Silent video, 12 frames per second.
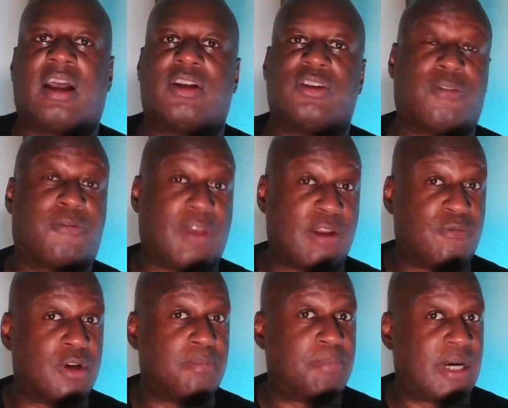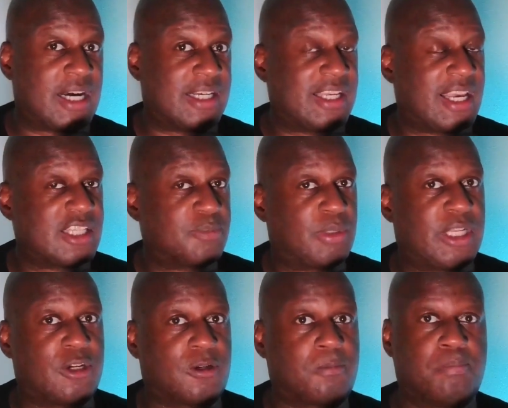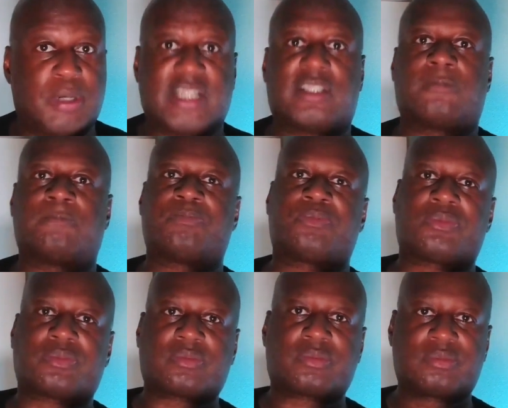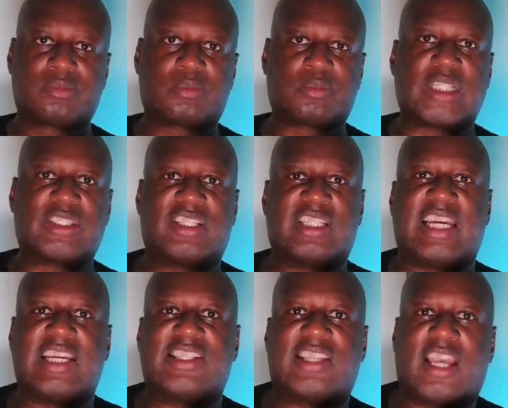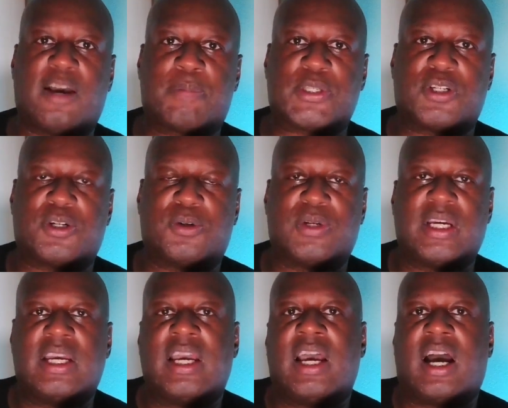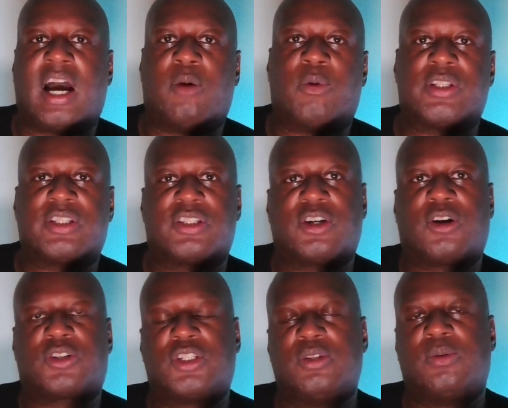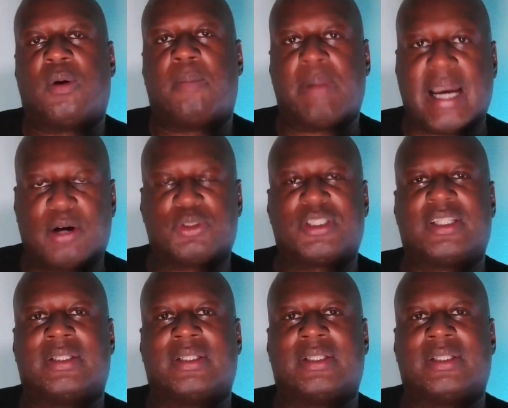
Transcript: your favorite podcast player. But today's episode, I want to talk to you about